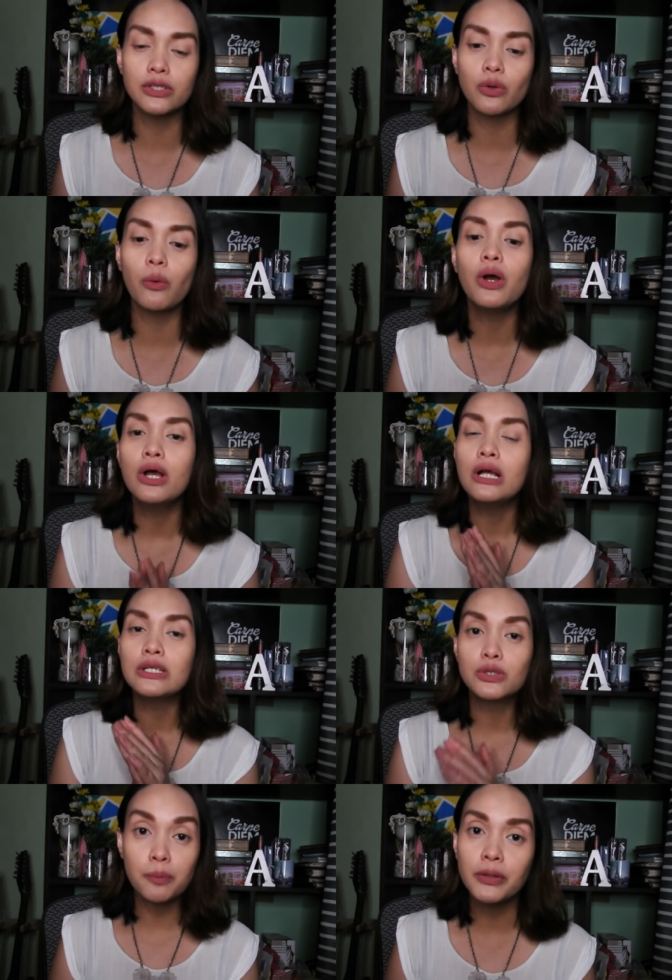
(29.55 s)
So,
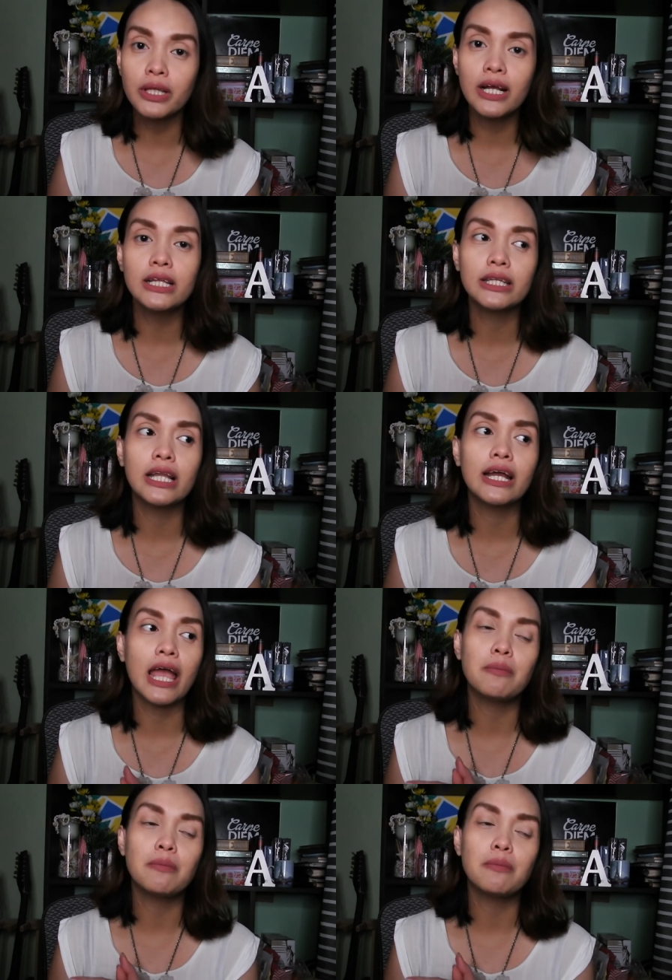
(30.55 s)
super tagal na talaga.